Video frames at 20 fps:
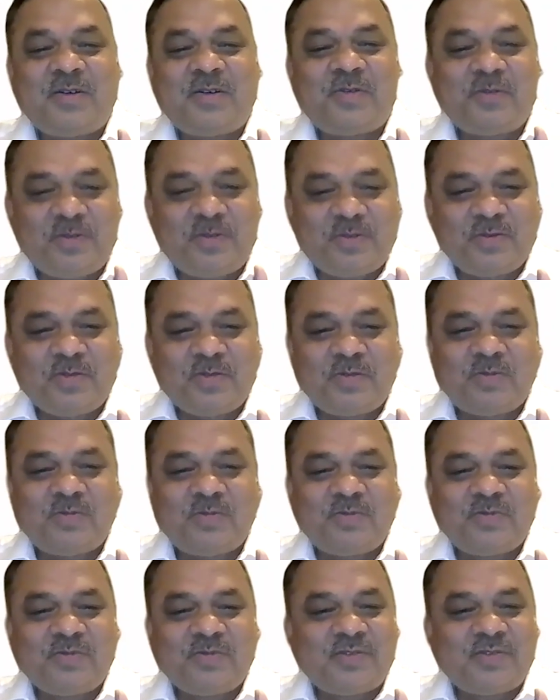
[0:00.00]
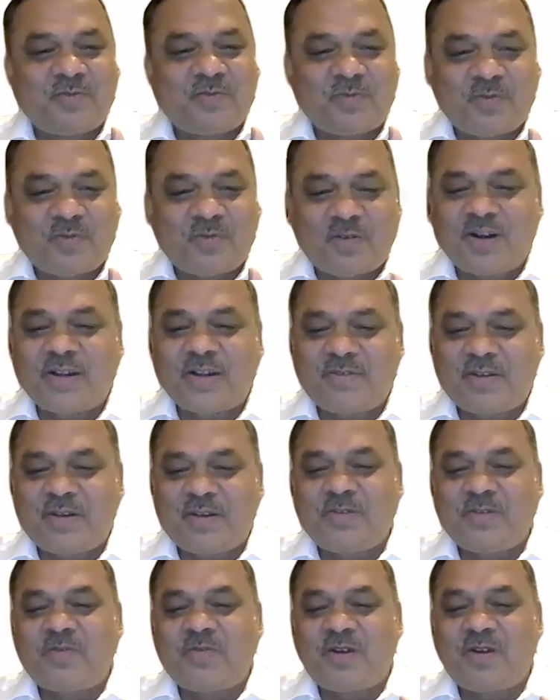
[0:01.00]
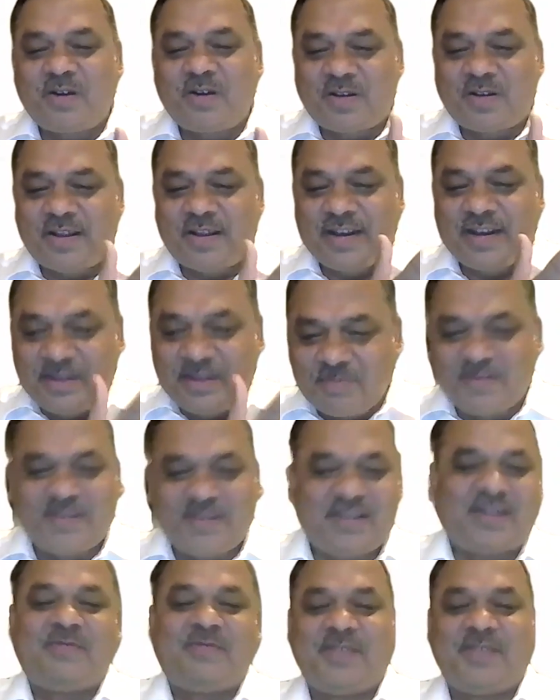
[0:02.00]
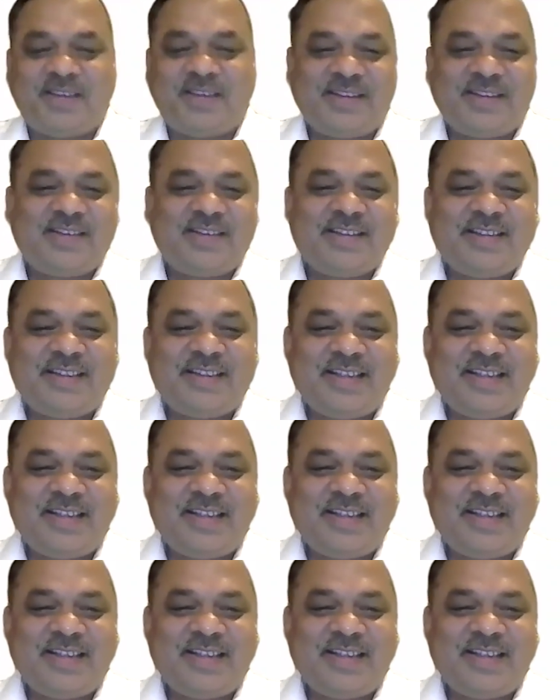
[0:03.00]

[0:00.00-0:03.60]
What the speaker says: to do whatever you want on an immediate basis.